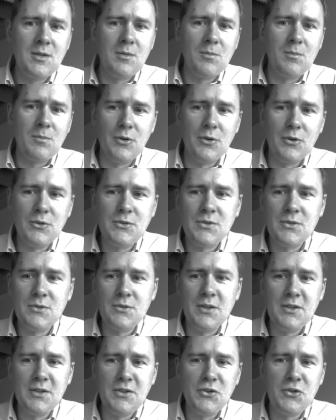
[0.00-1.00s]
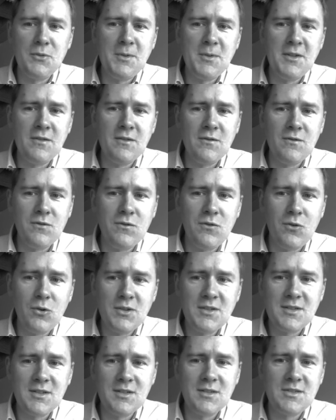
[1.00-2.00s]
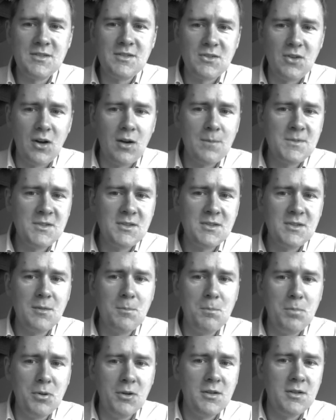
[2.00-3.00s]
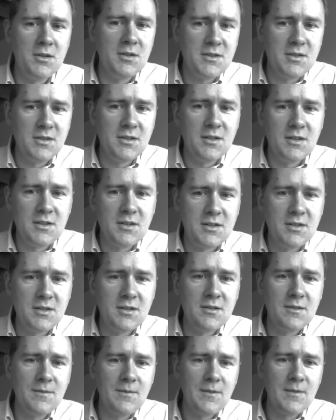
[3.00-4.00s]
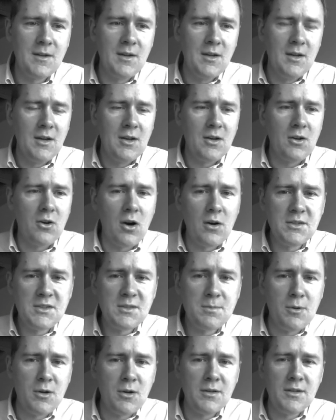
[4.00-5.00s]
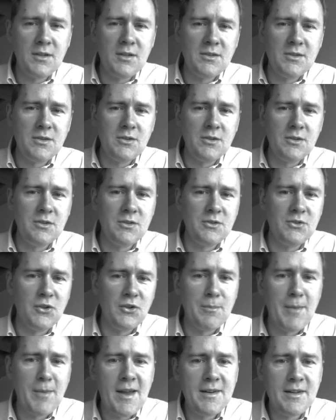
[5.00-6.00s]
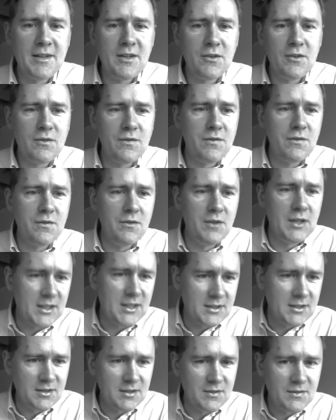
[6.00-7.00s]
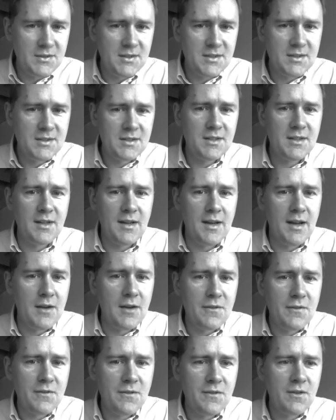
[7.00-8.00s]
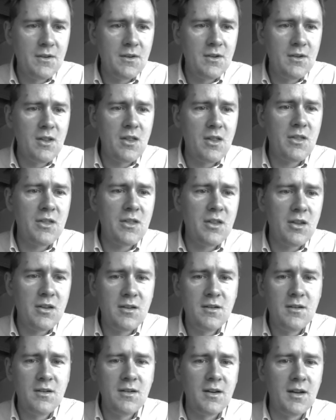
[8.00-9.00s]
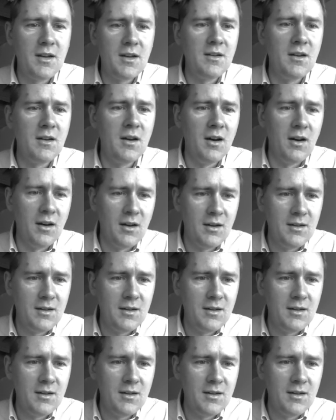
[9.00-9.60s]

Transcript: Proto-Indo-European voiceless stops, p, t, k, corresponding to Germanic fricatives, f, th, and h.